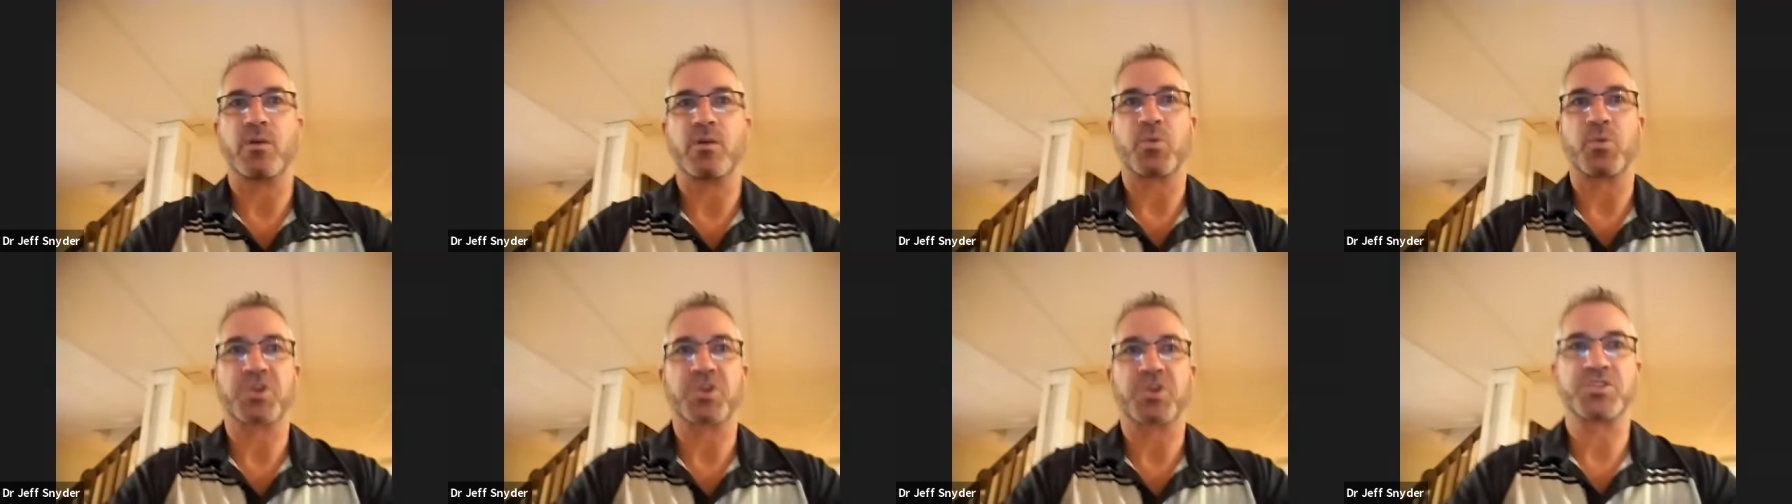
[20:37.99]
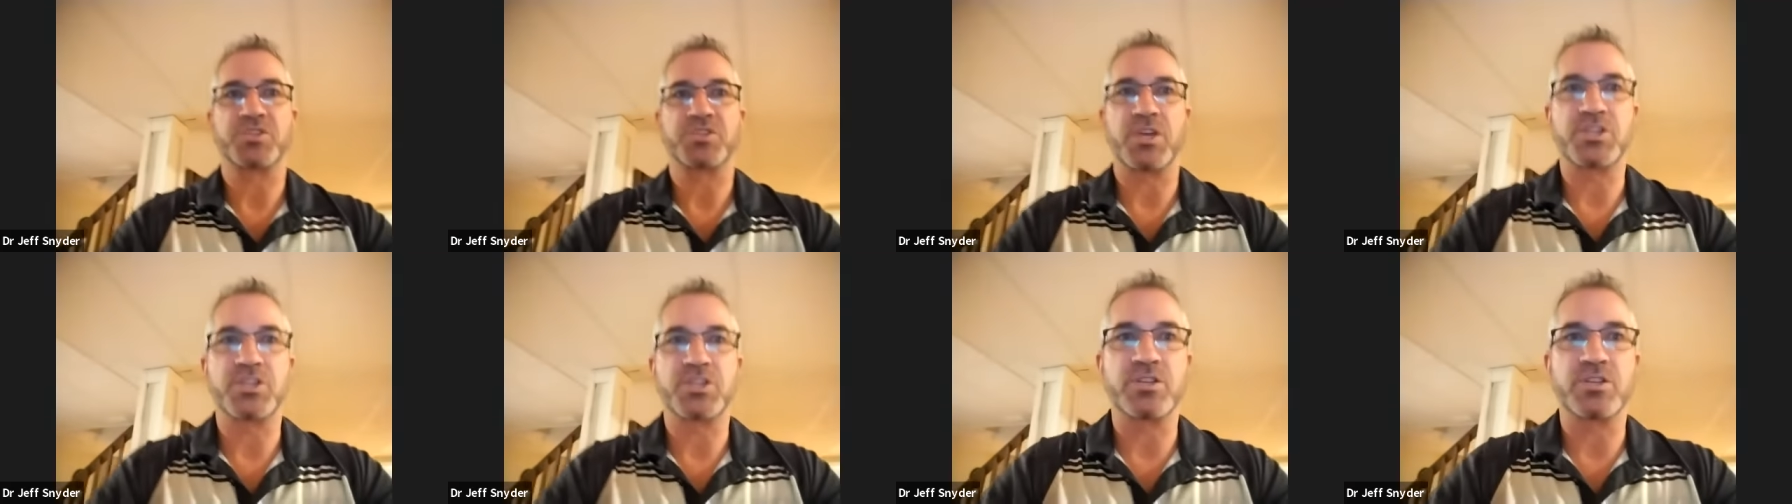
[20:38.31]

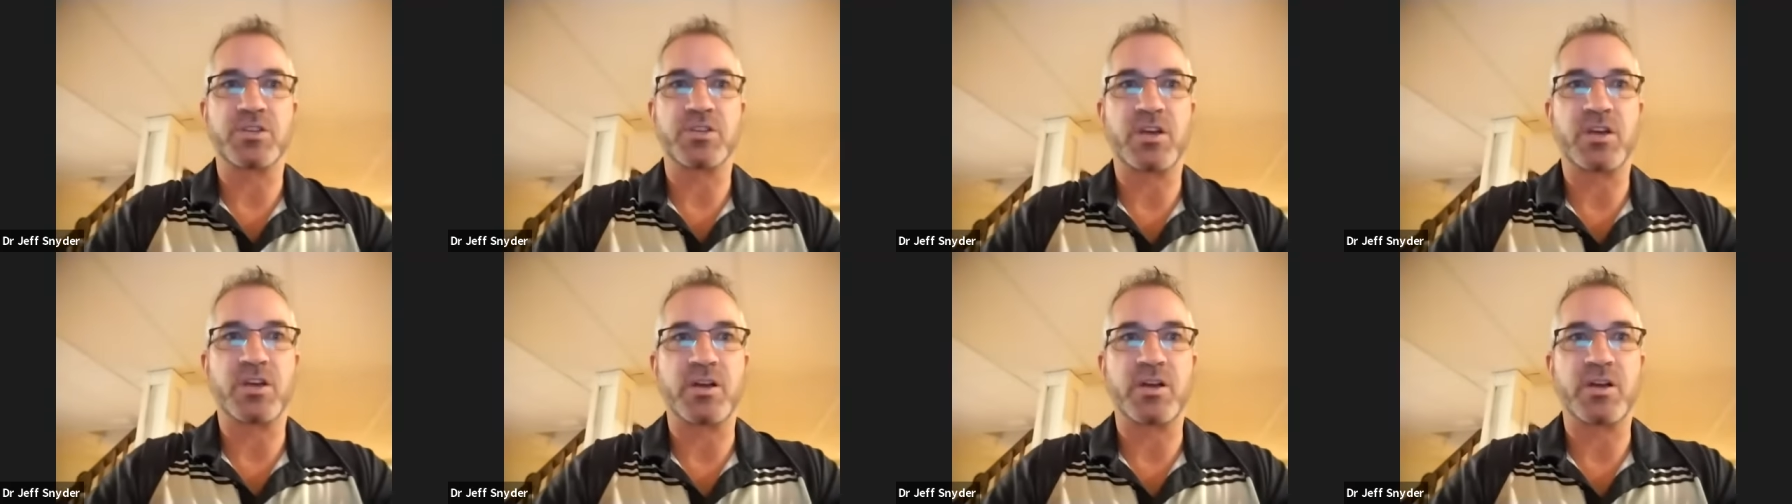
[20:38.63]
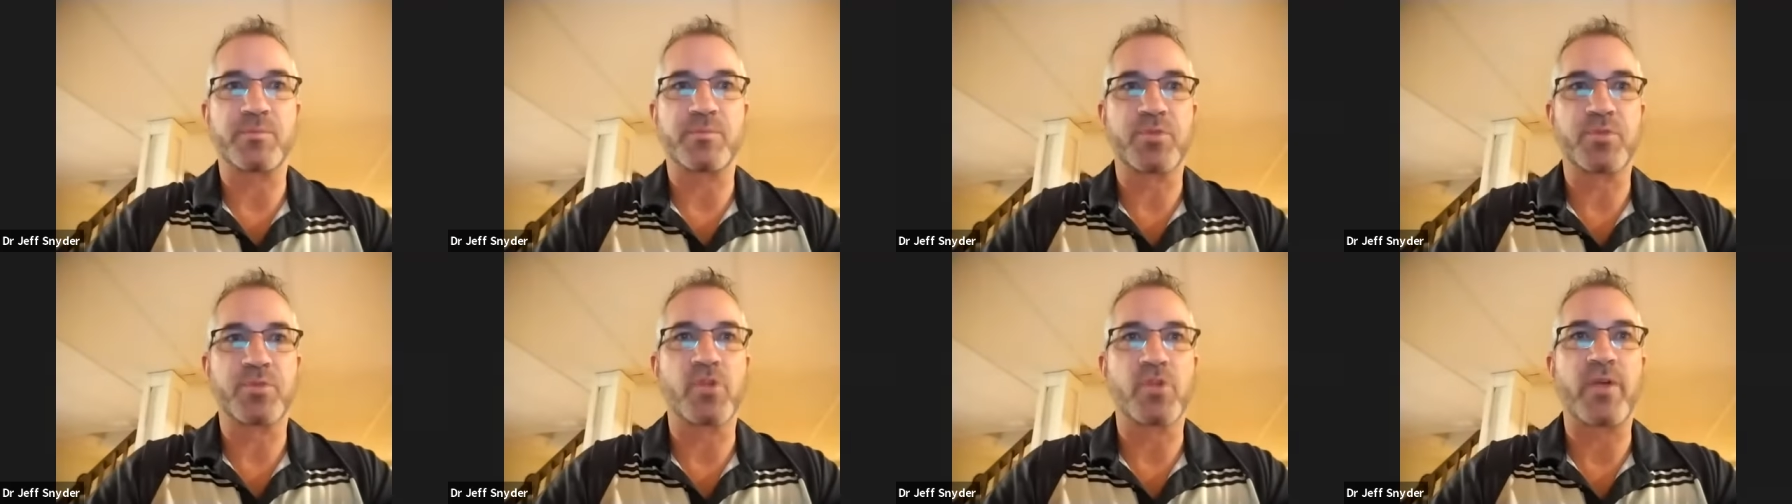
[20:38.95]
workstation
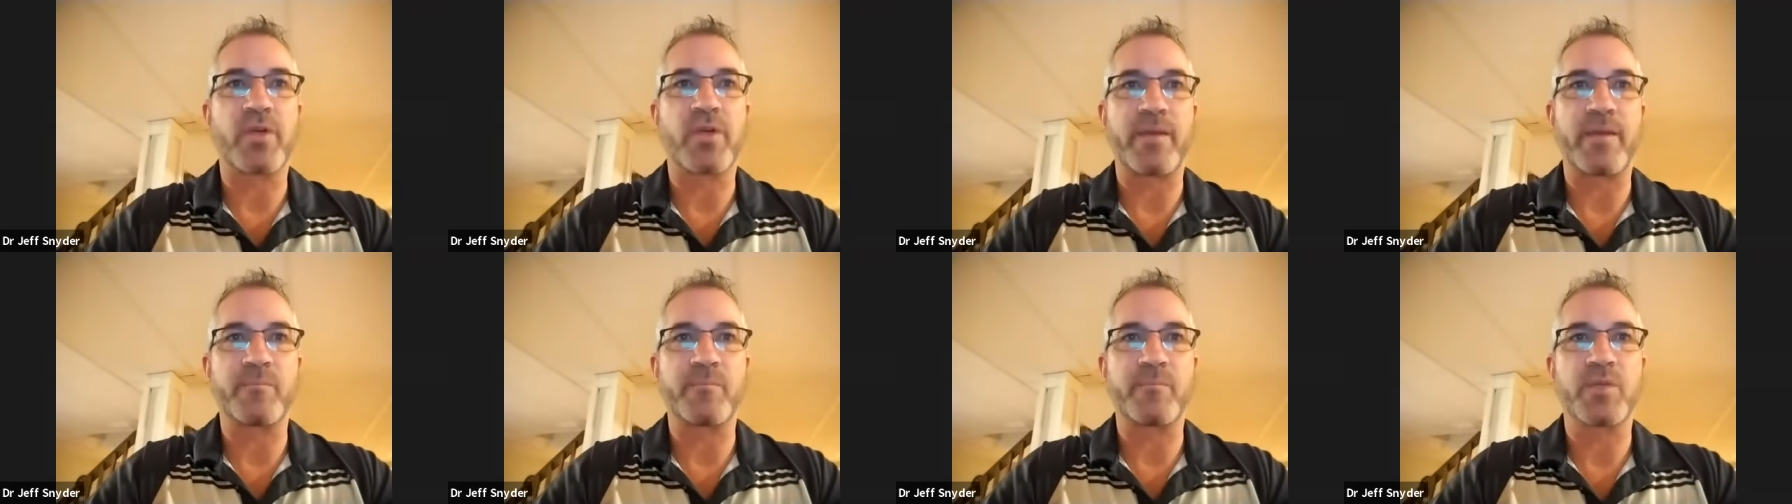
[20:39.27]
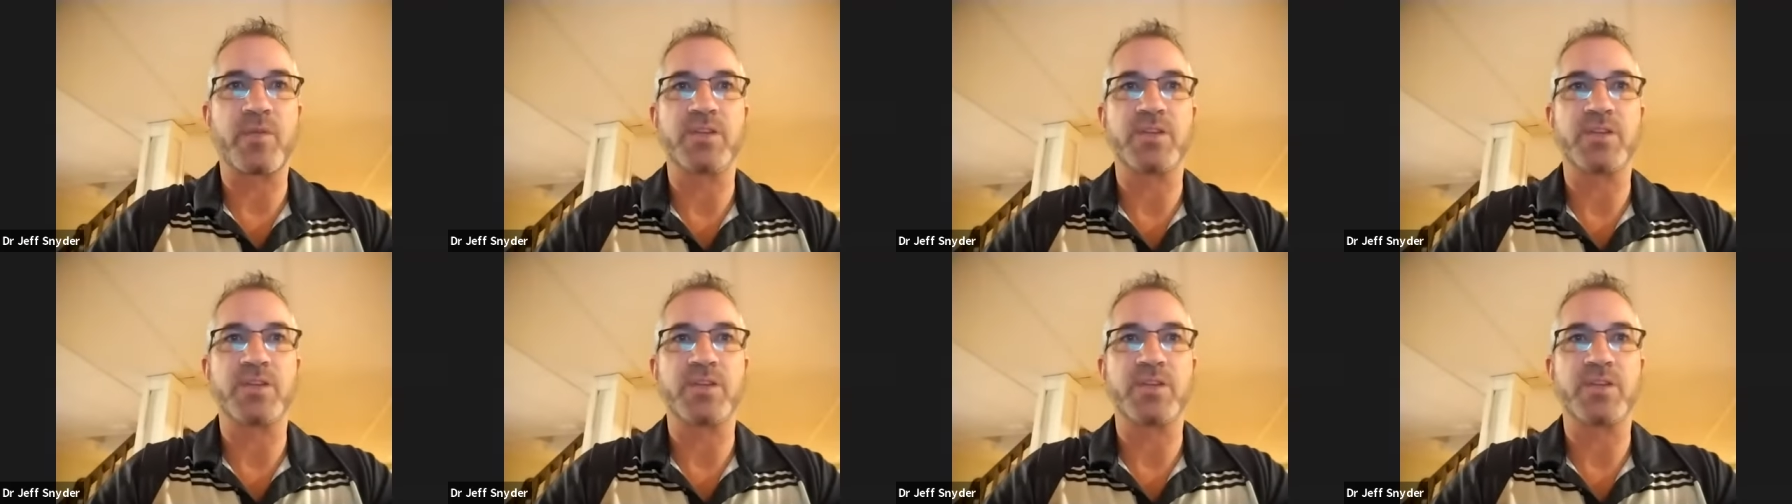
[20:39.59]
uh, program,